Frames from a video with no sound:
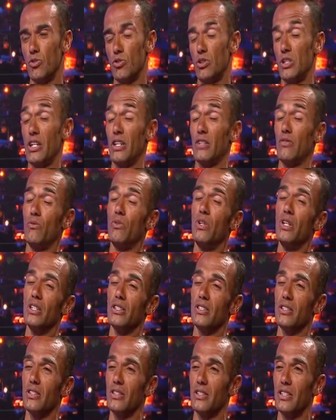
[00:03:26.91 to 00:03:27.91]
I was like, what?
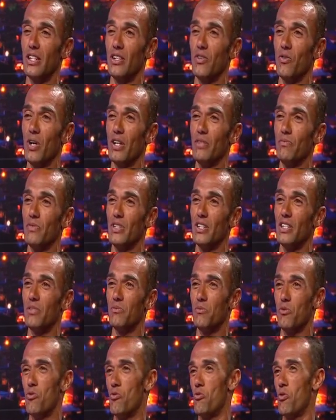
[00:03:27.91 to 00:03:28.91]
They don't want me
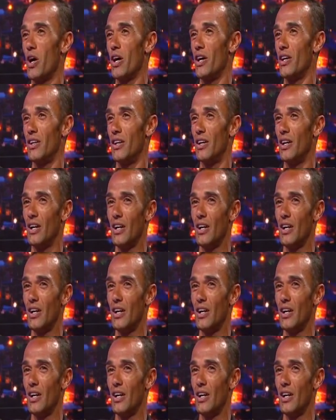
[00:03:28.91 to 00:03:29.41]
anymore. Why?